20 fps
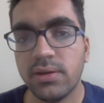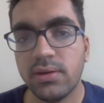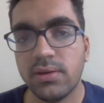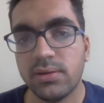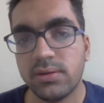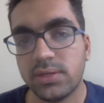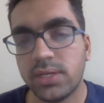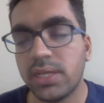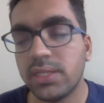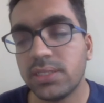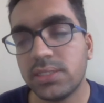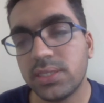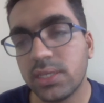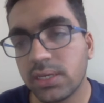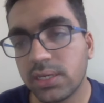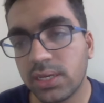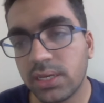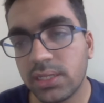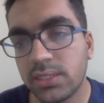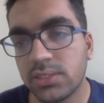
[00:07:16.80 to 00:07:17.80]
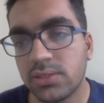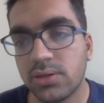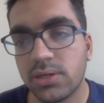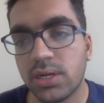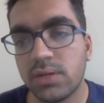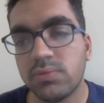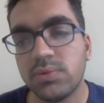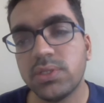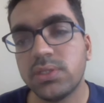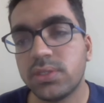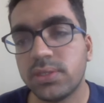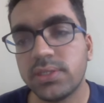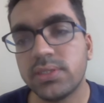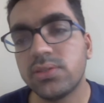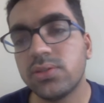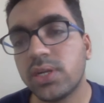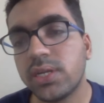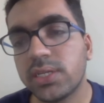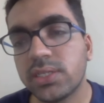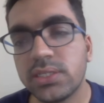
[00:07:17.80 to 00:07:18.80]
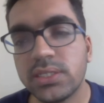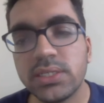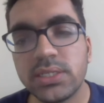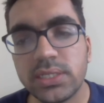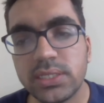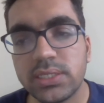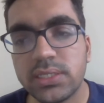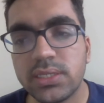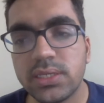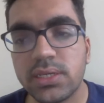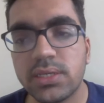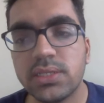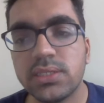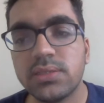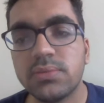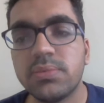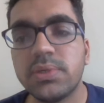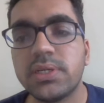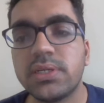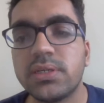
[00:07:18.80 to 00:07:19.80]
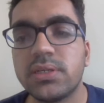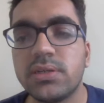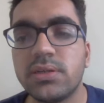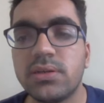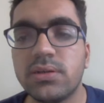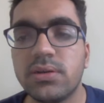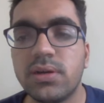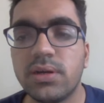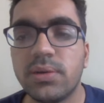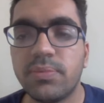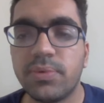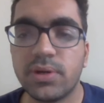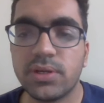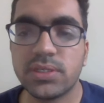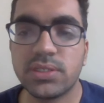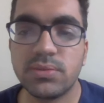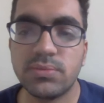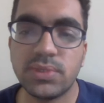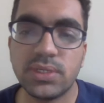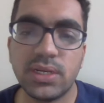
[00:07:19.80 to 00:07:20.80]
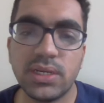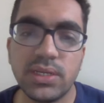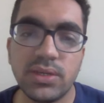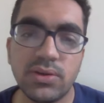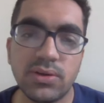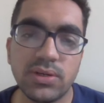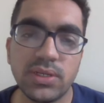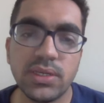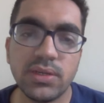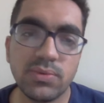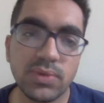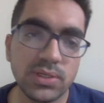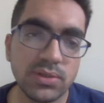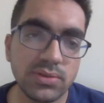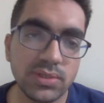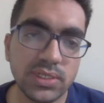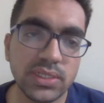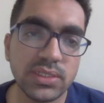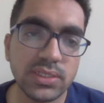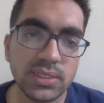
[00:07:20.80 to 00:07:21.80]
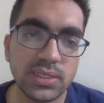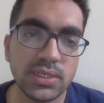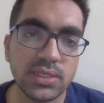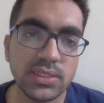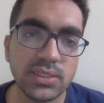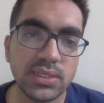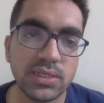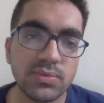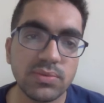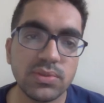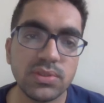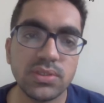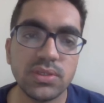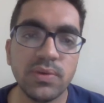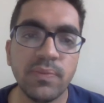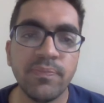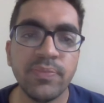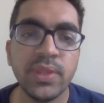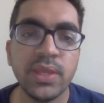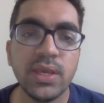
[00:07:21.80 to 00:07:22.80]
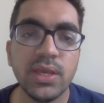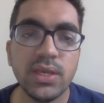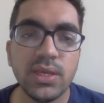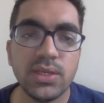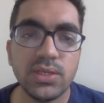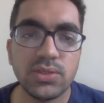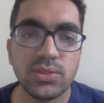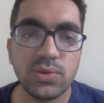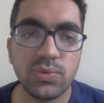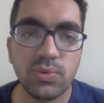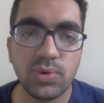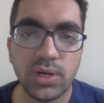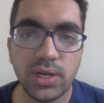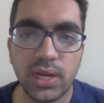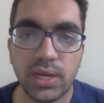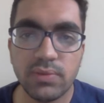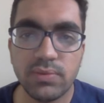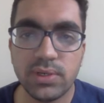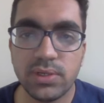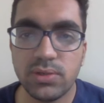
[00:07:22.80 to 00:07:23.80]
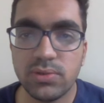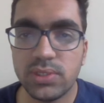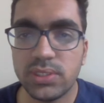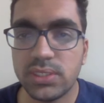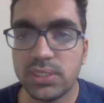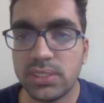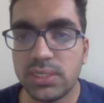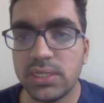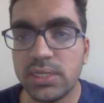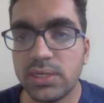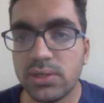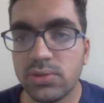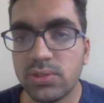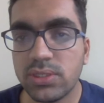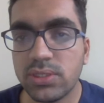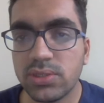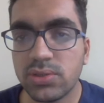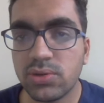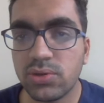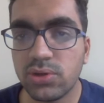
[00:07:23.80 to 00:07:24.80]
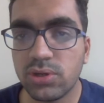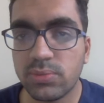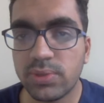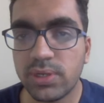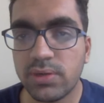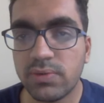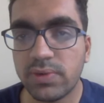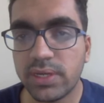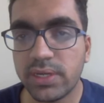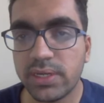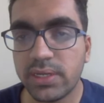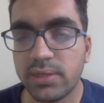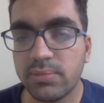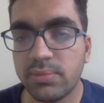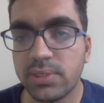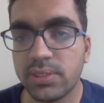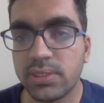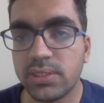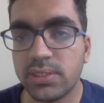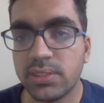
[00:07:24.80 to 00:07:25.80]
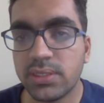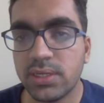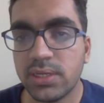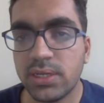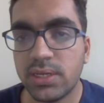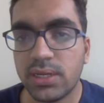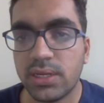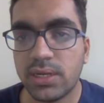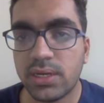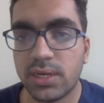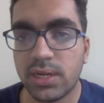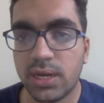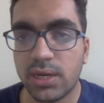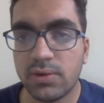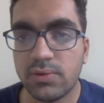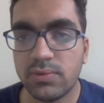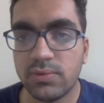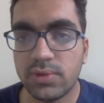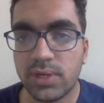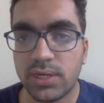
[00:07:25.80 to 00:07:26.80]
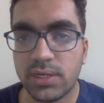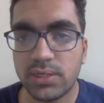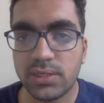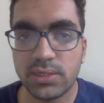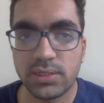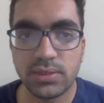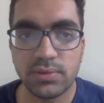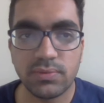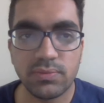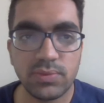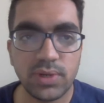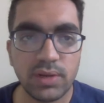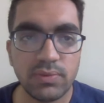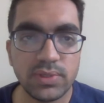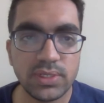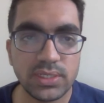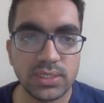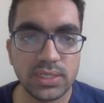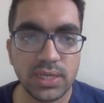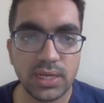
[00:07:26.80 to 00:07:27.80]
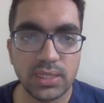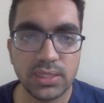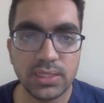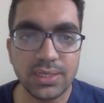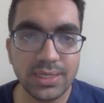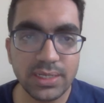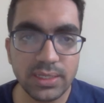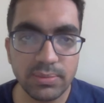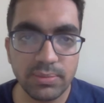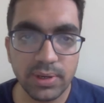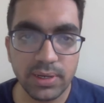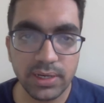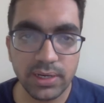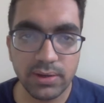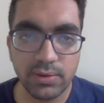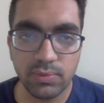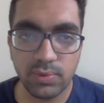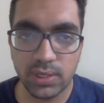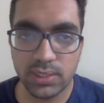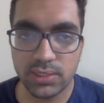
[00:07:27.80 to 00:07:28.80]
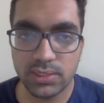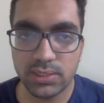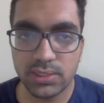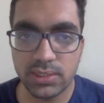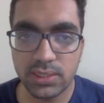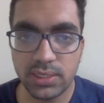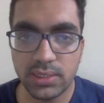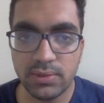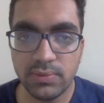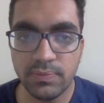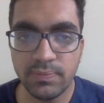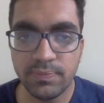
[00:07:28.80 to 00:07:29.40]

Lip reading: 10 seconds, or it's not actually 10 seconds, but approximately or equal to 10 seconds I would say. So what I will do is into this global variables, now I will start the debugger once again.